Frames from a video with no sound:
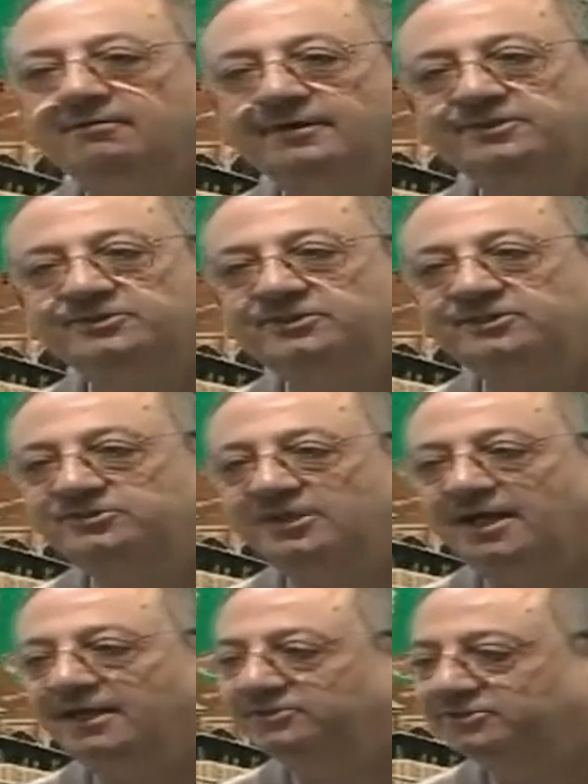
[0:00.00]
What is this
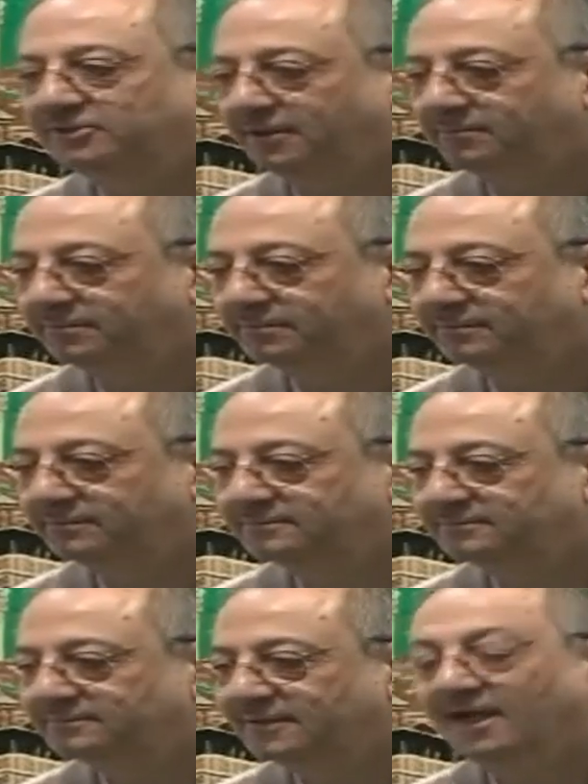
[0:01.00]
The ajab.
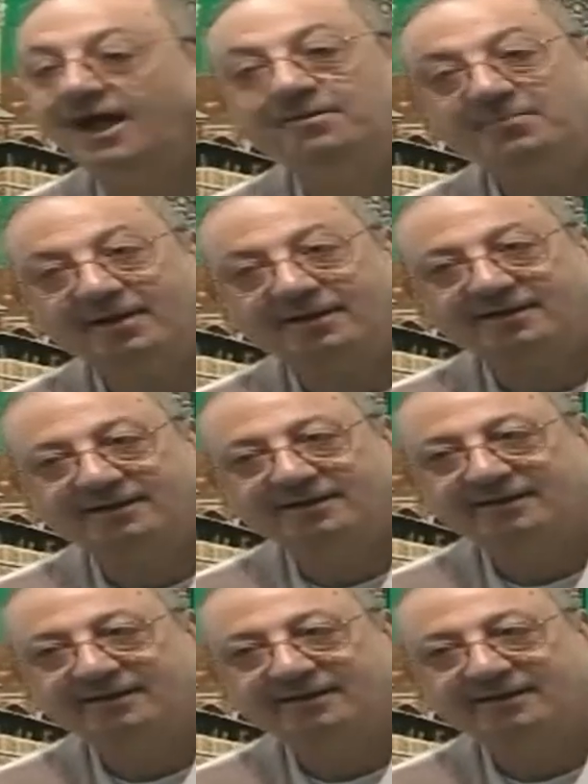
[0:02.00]
Amar.